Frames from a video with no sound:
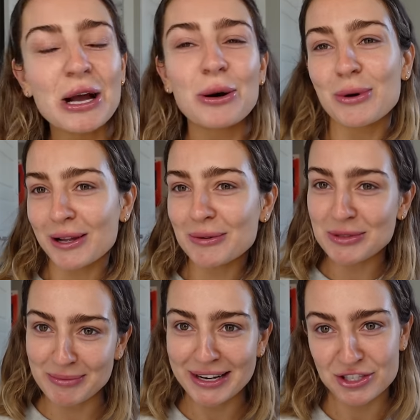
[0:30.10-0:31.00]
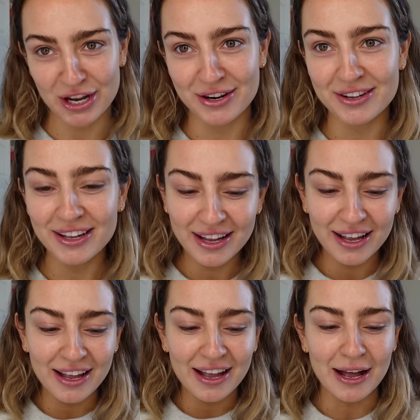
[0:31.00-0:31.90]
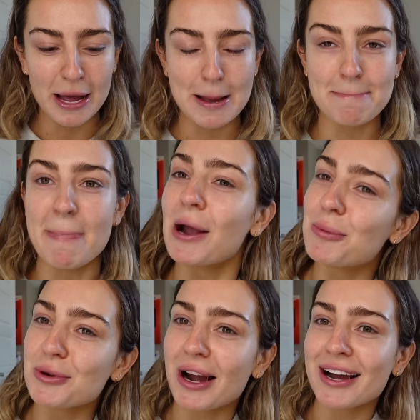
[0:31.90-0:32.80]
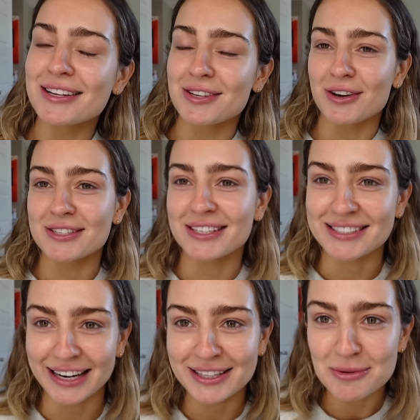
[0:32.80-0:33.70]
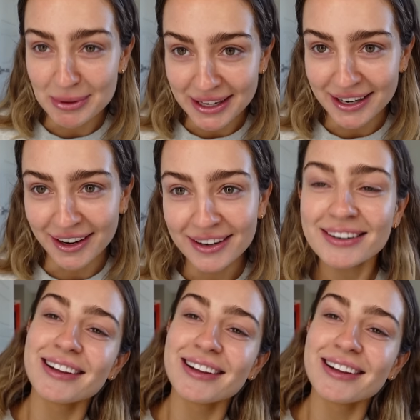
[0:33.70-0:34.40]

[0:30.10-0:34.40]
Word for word: welcome to my channel. Um, I hope you guys are as excited to be here